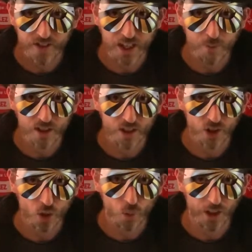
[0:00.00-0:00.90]
the other teams
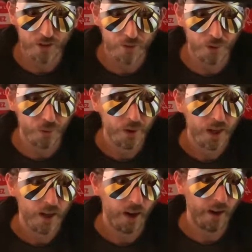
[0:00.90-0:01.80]
who will get through.
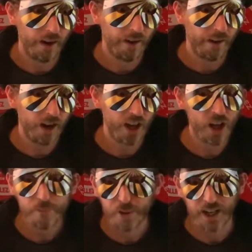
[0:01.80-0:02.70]
I
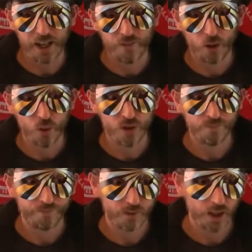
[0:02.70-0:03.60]
like Bayer
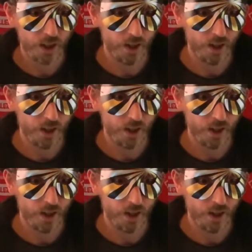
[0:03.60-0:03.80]
Leverkusen.